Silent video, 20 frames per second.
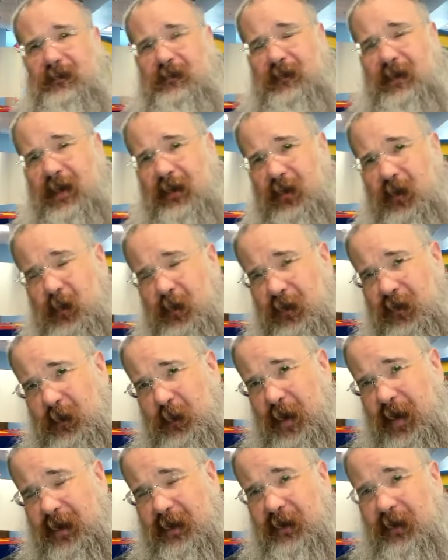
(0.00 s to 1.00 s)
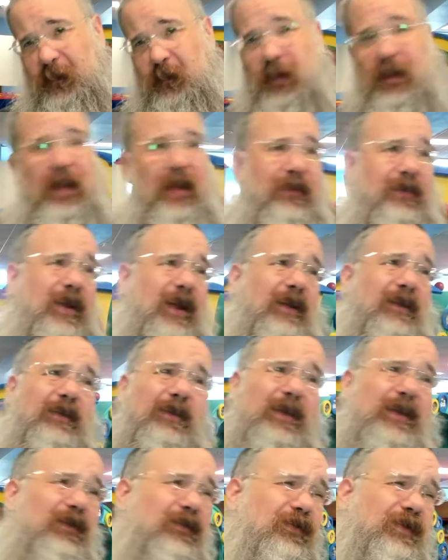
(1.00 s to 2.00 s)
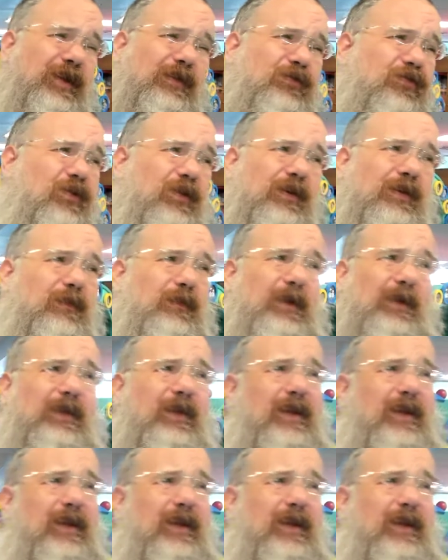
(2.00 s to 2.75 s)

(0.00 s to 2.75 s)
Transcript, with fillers: that's a perspective, but that's not. He's not talking about.